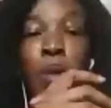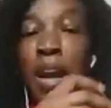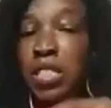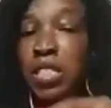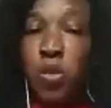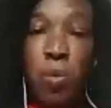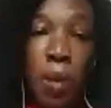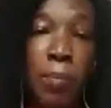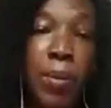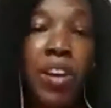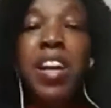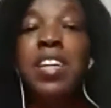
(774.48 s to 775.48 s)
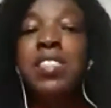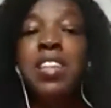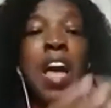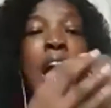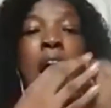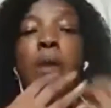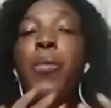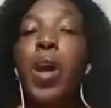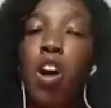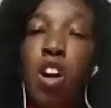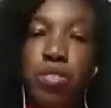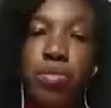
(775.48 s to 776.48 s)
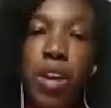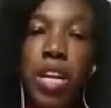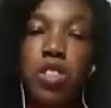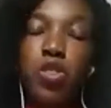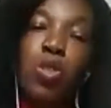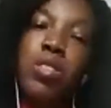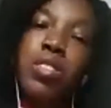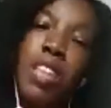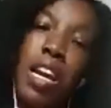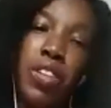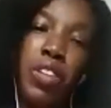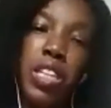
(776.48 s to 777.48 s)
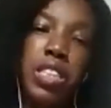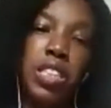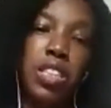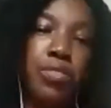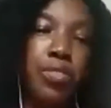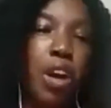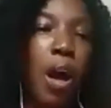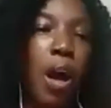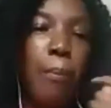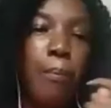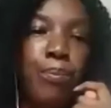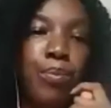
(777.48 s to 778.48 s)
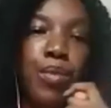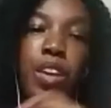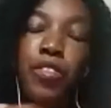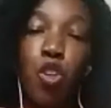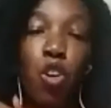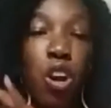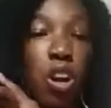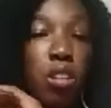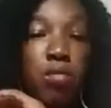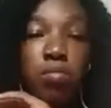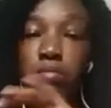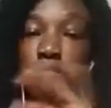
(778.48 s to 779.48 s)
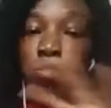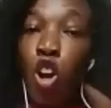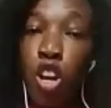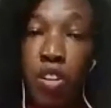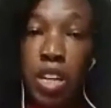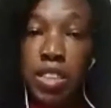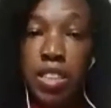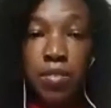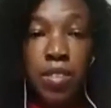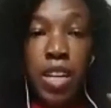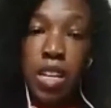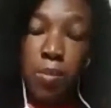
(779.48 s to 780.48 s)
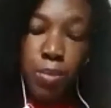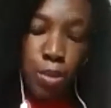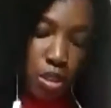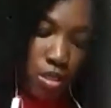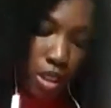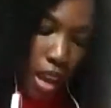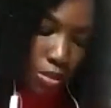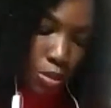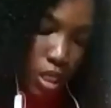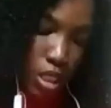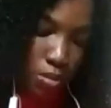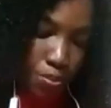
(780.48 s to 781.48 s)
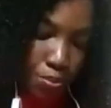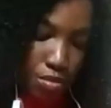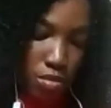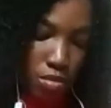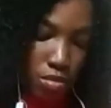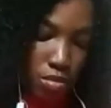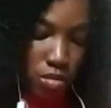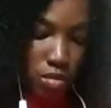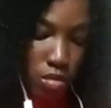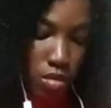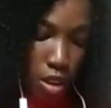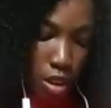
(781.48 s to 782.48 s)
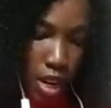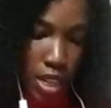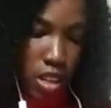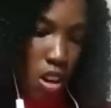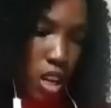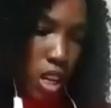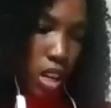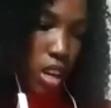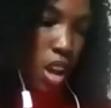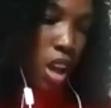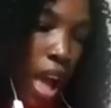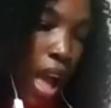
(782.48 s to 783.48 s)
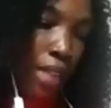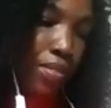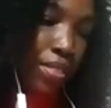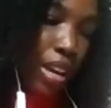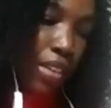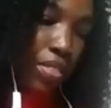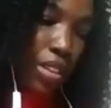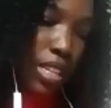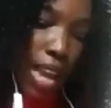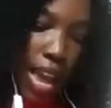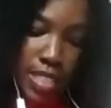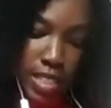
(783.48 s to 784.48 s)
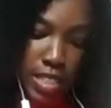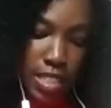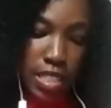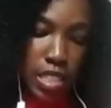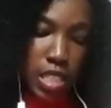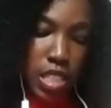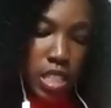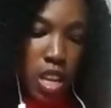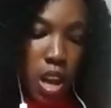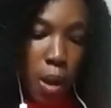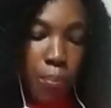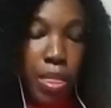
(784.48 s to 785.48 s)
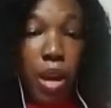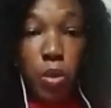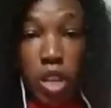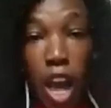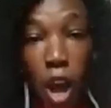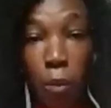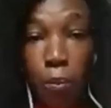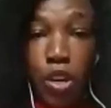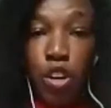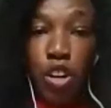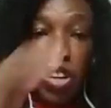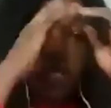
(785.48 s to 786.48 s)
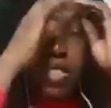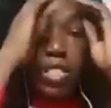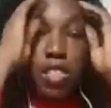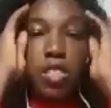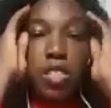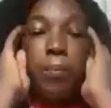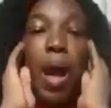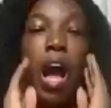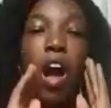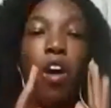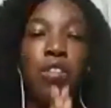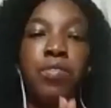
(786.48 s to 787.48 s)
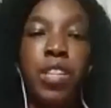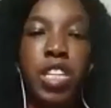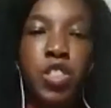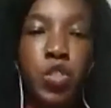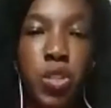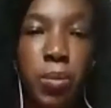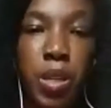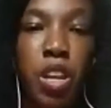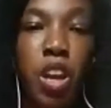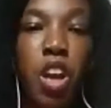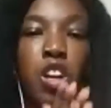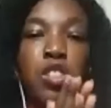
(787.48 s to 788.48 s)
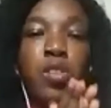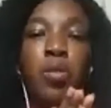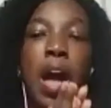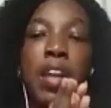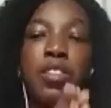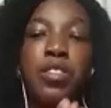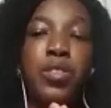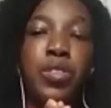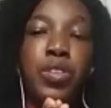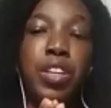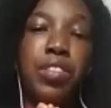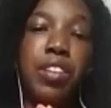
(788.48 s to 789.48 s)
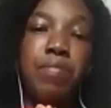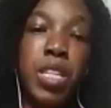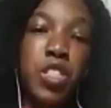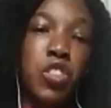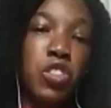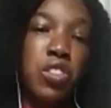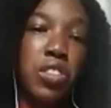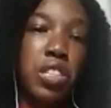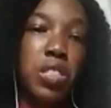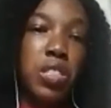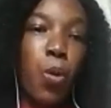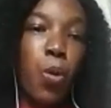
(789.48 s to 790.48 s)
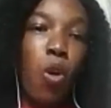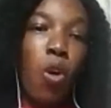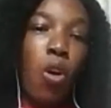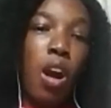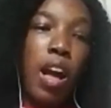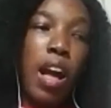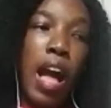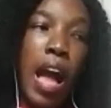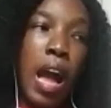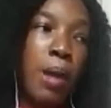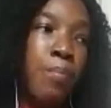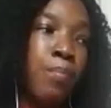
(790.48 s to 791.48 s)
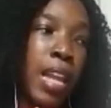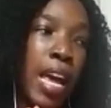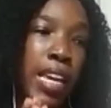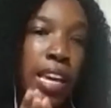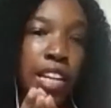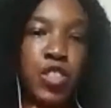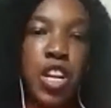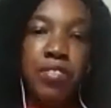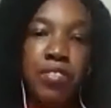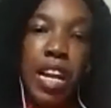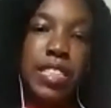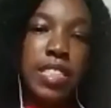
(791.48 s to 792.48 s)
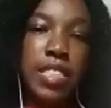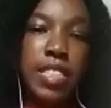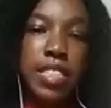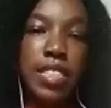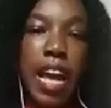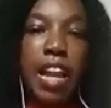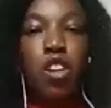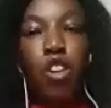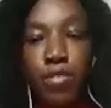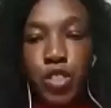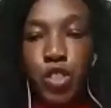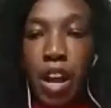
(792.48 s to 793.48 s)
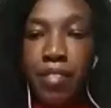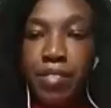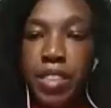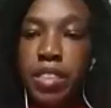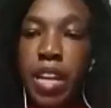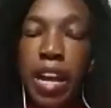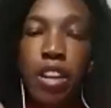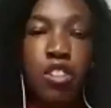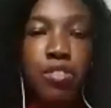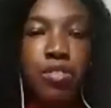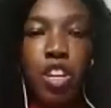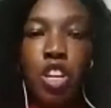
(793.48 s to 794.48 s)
I just to my parents, and we're all fine. So stay creative. If you're not creative, get a book and read. Right? Okay. And then the next thing is that would help with your cravings is the power of daydreaming. So I don't know if I've mentioned this, but like a travel addict. I love traveling. I love,